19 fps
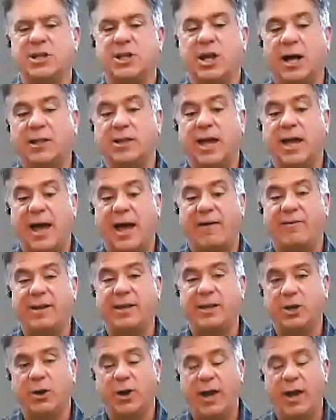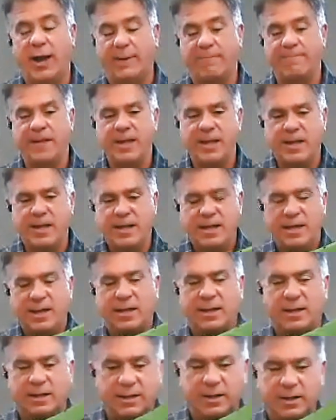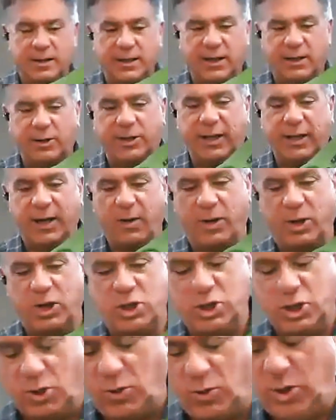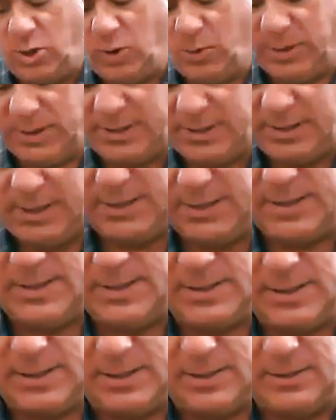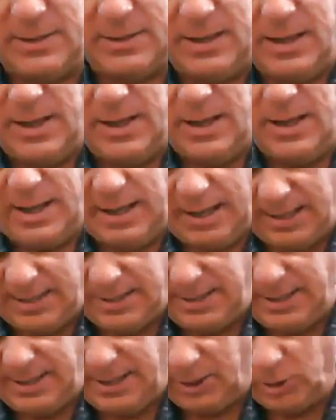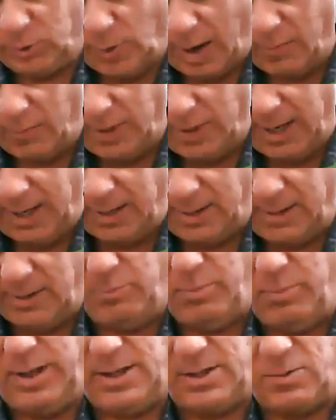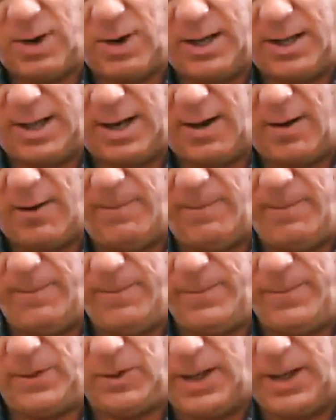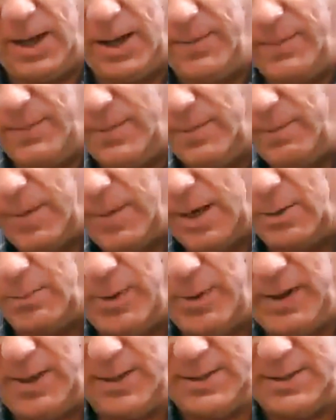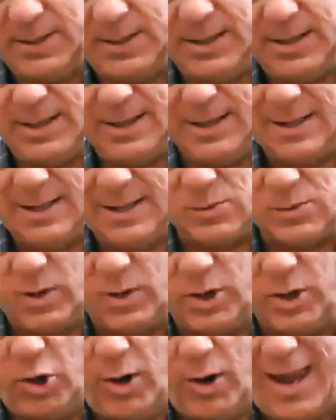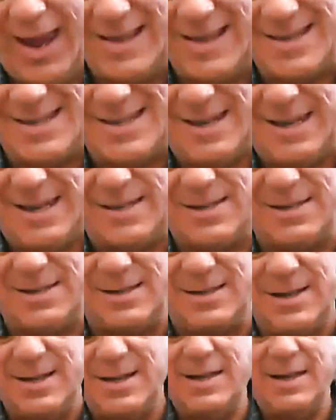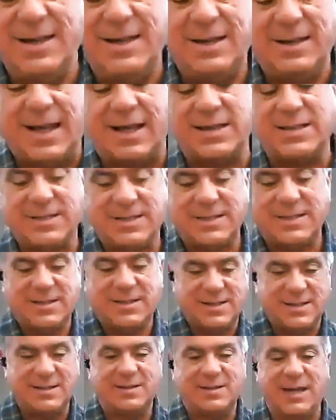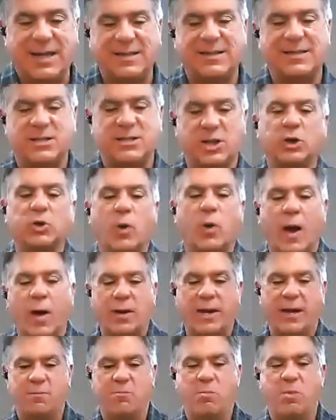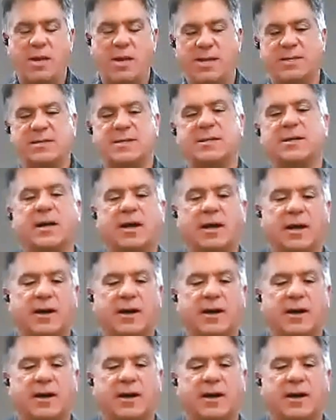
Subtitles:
not to have it in your hand. The other thing I want to show you is the grounding piece right there. Okay, metal piece. That's where your hand sits. That's the grounding piece